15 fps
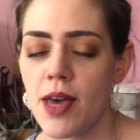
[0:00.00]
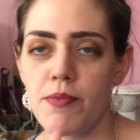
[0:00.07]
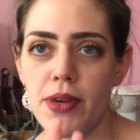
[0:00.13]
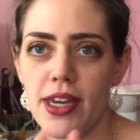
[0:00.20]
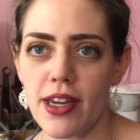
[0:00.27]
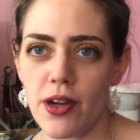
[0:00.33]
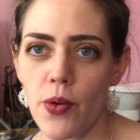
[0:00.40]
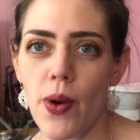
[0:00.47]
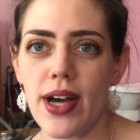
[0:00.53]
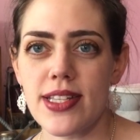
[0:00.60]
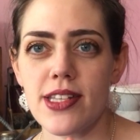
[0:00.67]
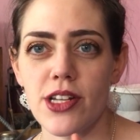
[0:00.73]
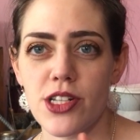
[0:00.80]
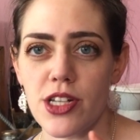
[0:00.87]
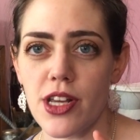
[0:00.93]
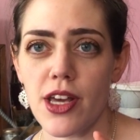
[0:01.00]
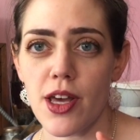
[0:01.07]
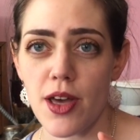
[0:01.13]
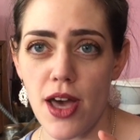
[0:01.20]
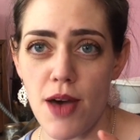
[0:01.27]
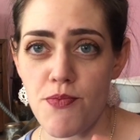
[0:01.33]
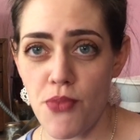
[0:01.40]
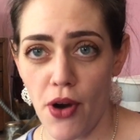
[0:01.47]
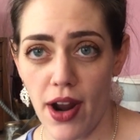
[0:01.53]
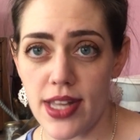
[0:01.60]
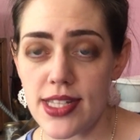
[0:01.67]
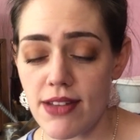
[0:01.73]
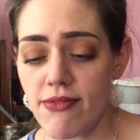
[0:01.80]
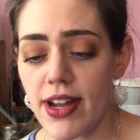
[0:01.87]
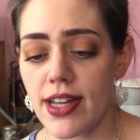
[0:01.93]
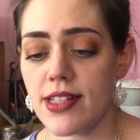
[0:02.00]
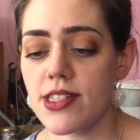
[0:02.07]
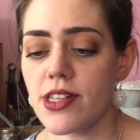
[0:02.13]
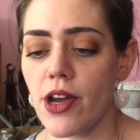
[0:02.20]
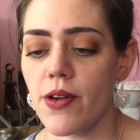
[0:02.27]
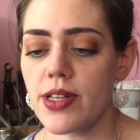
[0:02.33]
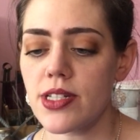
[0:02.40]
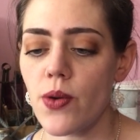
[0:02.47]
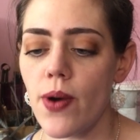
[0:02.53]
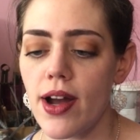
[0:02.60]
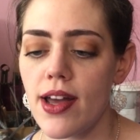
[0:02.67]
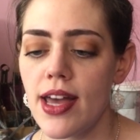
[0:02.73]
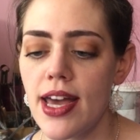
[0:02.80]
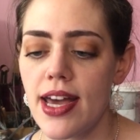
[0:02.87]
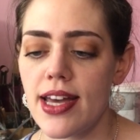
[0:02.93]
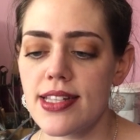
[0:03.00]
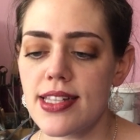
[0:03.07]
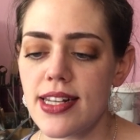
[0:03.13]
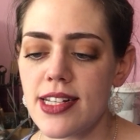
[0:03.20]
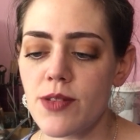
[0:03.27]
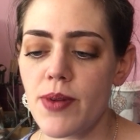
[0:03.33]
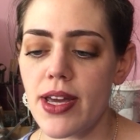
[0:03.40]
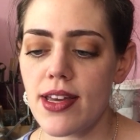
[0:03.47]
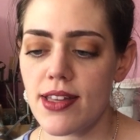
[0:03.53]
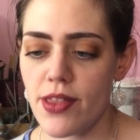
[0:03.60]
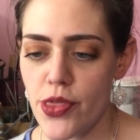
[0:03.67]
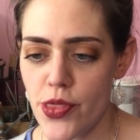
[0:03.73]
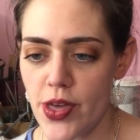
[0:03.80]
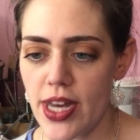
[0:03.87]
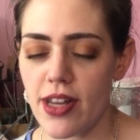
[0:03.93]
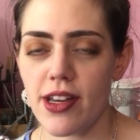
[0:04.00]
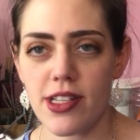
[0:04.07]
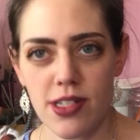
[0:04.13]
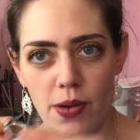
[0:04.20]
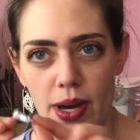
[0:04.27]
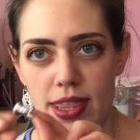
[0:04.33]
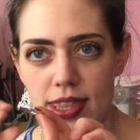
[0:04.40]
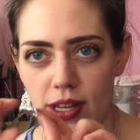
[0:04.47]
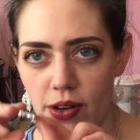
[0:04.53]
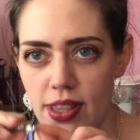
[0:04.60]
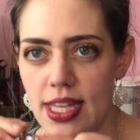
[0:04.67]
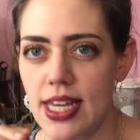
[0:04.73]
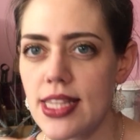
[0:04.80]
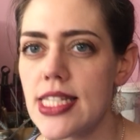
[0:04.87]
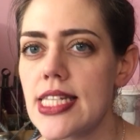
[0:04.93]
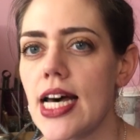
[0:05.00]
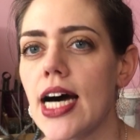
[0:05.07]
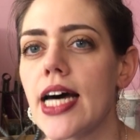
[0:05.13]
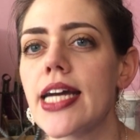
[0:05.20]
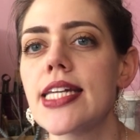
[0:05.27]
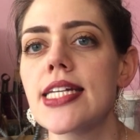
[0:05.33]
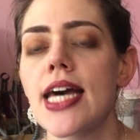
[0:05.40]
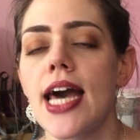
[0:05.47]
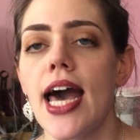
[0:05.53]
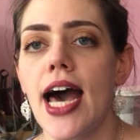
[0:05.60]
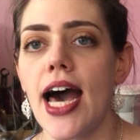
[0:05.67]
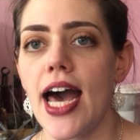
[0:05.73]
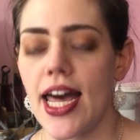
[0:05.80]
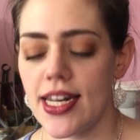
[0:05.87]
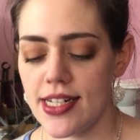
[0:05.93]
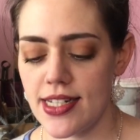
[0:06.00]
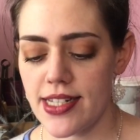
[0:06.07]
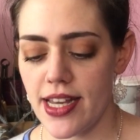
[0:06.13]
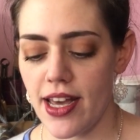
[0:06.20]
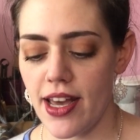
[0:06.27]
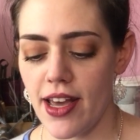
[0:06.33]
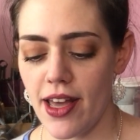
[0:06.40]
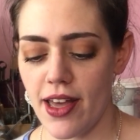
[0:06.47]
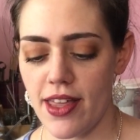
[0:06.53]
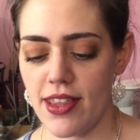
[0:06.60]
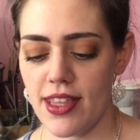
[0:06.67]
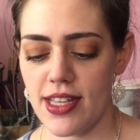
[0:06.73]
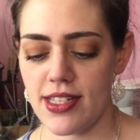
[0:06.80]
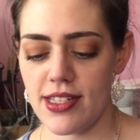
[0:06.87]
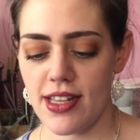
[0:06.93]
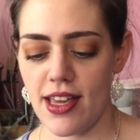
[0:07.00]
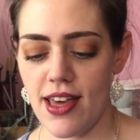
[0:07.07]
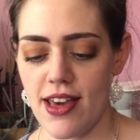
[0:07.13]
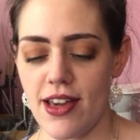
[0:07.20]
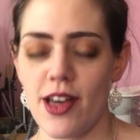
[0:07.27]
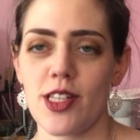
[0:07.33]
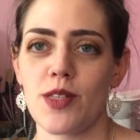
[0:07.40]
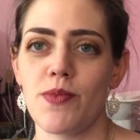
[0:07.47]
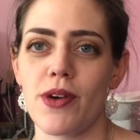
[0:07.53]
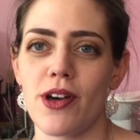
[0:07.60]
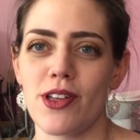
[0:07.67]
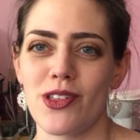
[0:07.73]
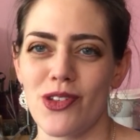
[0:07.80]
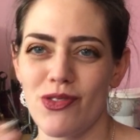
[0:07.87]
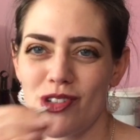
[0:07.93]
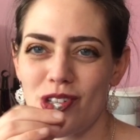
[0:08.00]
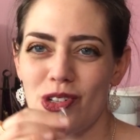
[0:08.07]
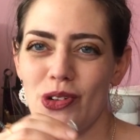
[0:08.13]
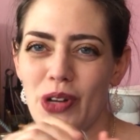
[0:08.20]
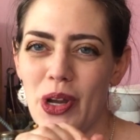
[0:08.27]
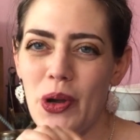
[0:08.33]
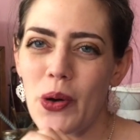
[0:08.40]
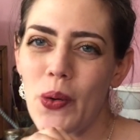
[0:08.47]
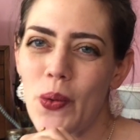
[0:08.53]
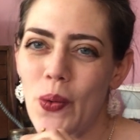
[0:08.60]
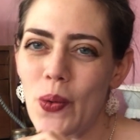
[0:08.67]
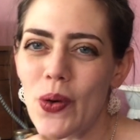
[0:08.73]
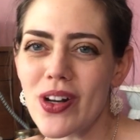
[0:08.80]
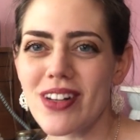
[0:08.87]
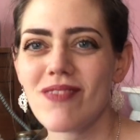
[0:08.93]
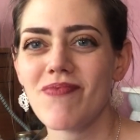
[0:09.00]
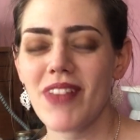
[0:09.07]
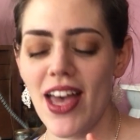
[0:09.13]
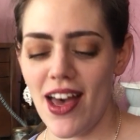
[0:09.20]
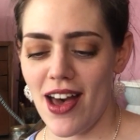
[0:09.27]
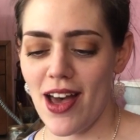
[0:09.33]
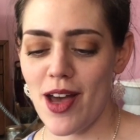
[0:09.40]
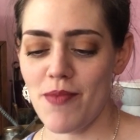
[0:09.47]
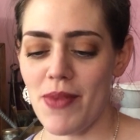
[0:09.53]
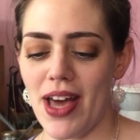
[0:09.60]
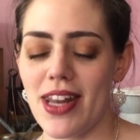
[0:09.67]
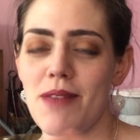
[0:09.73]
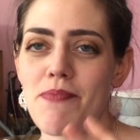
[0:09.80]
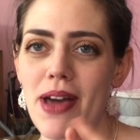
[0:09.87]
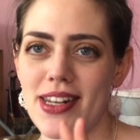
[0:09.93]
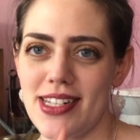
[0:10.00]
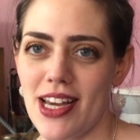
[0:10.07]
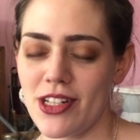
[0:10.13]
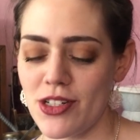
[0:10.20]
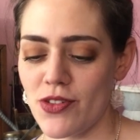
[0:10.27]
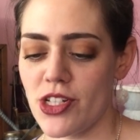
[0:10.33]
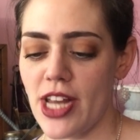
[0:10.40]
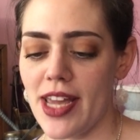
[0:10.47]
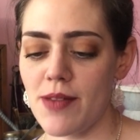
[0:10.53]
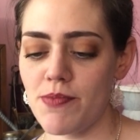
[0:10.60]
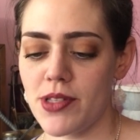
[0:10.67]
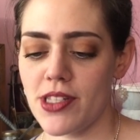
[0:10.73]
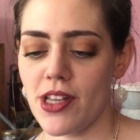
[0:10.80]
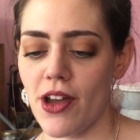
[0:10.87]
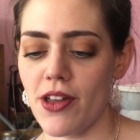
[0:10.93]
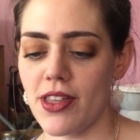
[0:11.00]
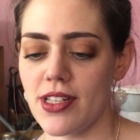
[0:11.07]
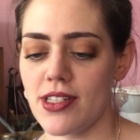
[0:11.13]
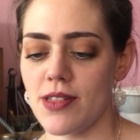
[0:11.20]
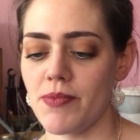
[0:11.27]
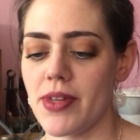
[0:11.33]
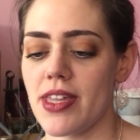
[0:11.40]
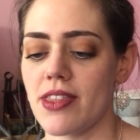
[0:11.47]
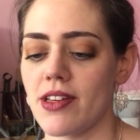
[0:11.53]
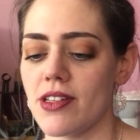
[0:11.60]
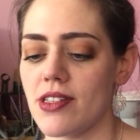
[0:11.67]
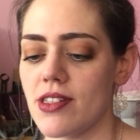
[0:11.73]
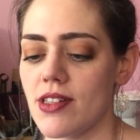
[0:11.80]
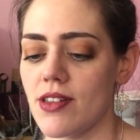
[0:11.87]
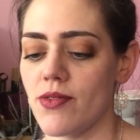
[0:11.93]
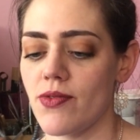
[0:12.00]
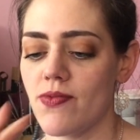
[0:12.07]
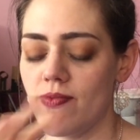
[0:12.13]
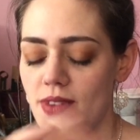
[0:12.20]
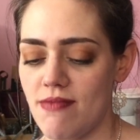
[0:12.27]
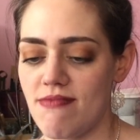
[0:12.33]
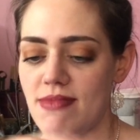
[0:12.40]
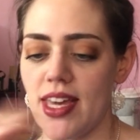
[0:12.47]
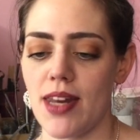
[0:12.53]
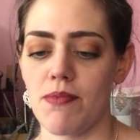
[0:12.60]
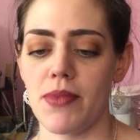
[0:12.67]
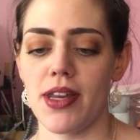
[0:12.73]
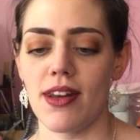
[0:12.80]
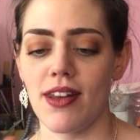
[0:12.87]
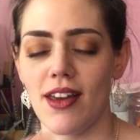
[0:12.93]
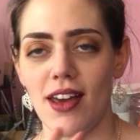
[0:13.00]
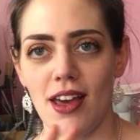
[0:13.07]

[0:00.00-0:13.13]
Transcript: being quite such a pricey ring. So it's a little bit thinner, it's quite thin on the inside, and this customer sort of just got it caught, and it bent out of shape. So this is something that's sort of then been